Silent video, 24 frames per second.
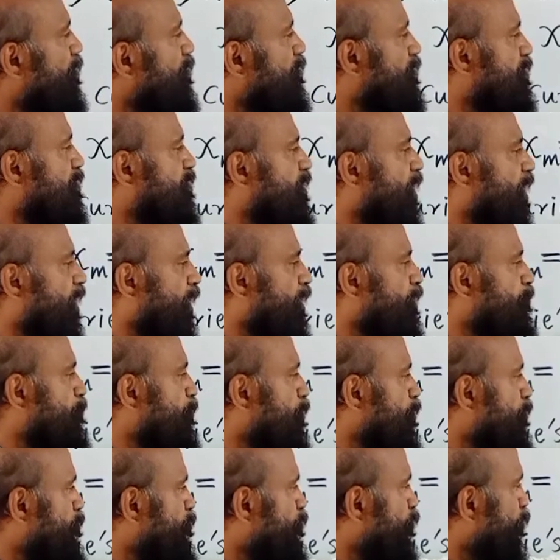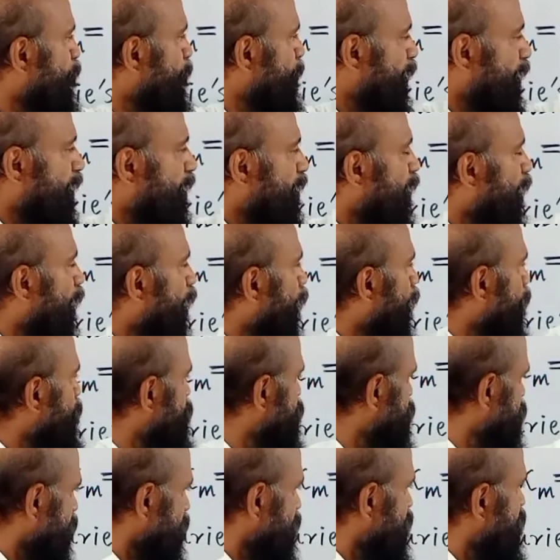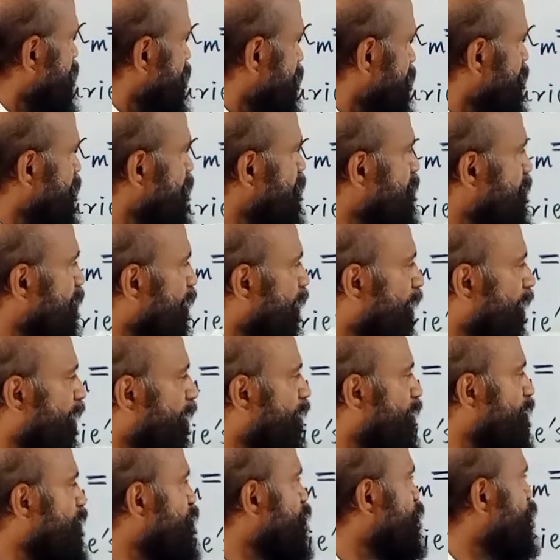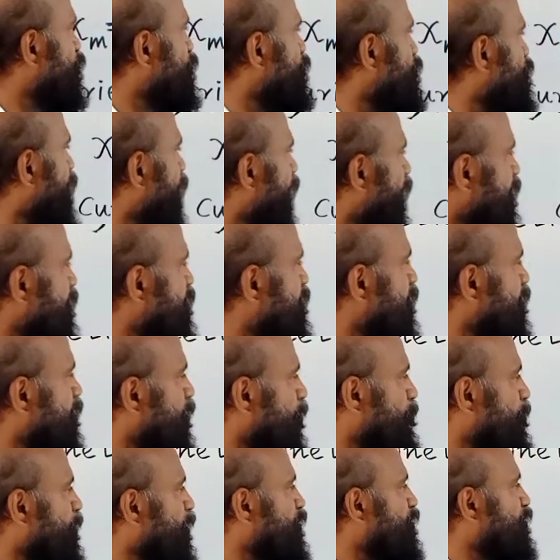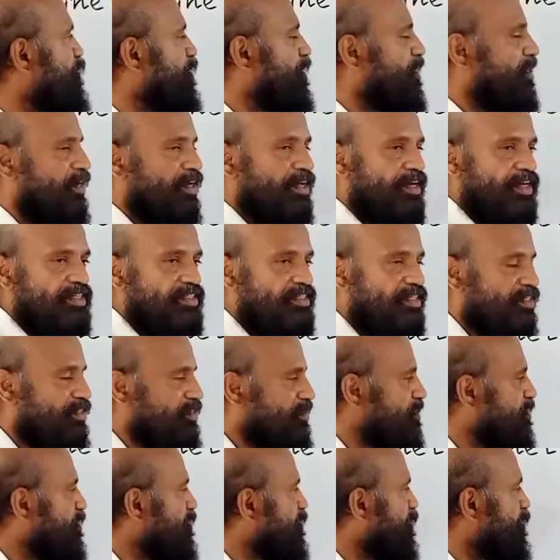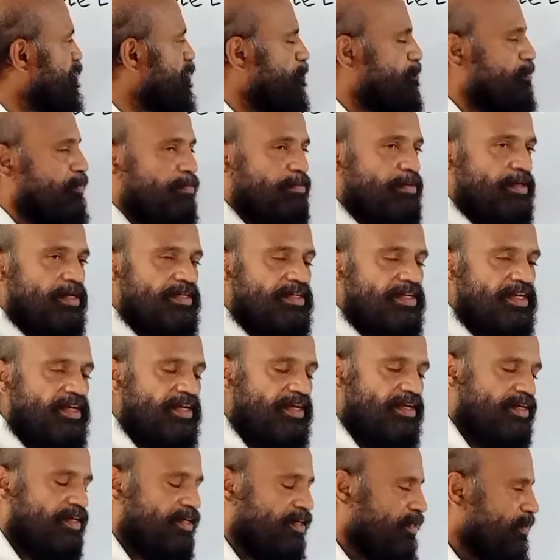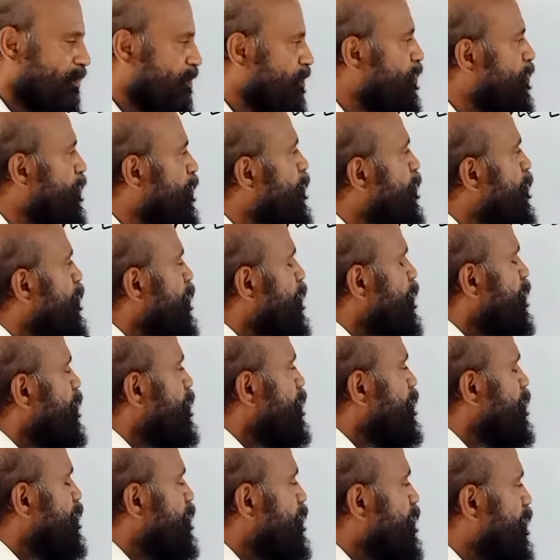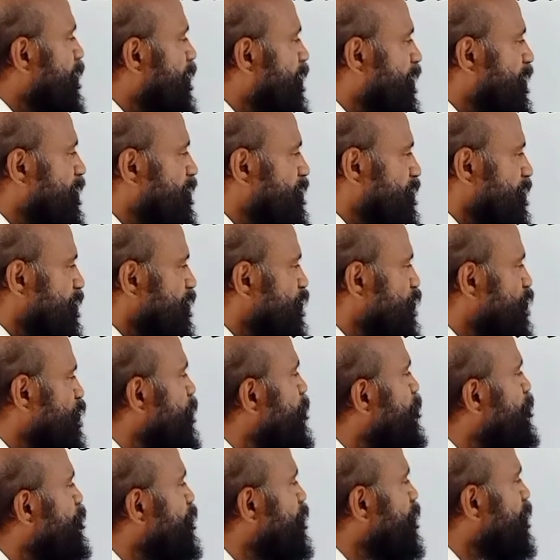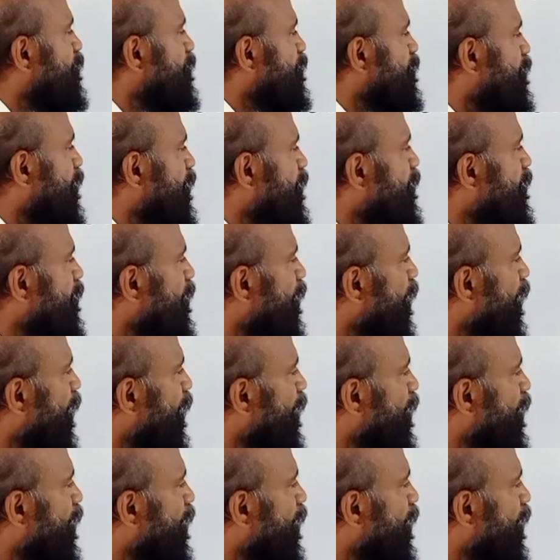this alignment will be upset. So as the temperature increases, susceptibility decreases. Then